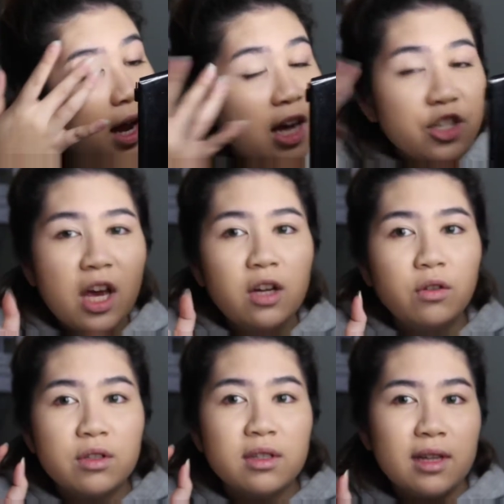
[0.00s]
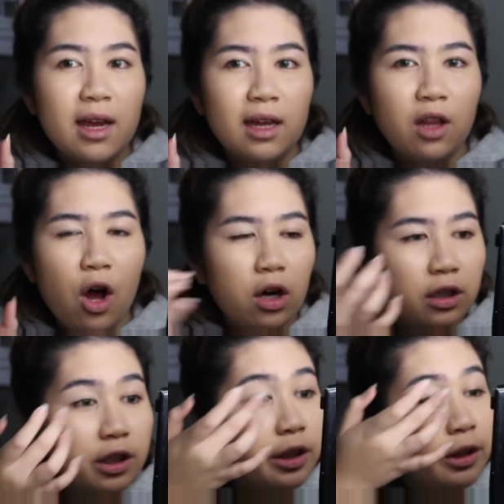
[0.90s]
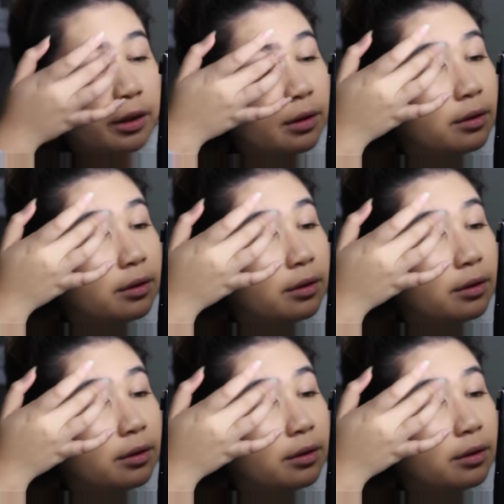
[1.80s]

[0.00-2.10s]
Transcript: eyeshadow to stay longer.